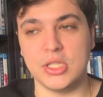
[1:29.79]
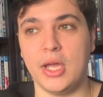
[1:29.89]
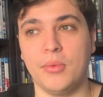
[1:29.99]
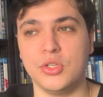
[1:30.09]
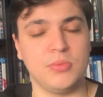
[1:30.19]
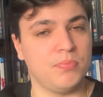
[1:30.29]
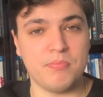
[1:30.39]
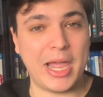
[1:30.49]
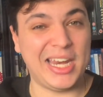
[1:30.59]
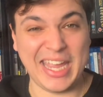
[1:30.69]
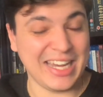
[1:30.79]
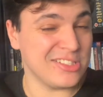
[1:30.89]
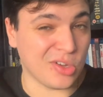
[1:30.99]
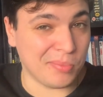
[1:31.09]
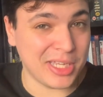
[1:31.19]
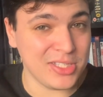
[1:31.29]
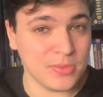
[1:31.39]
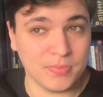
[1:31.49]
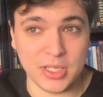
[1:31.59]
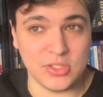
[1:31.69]
There was barely any zombies
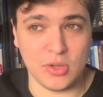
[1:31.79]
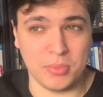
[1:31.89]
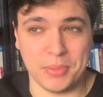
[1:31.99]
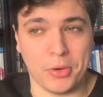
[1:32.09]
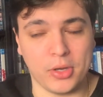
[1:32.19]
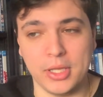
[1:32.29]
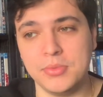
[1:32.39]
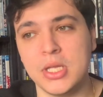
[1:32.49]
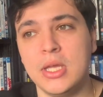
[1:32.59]
in the zombie apocalypse.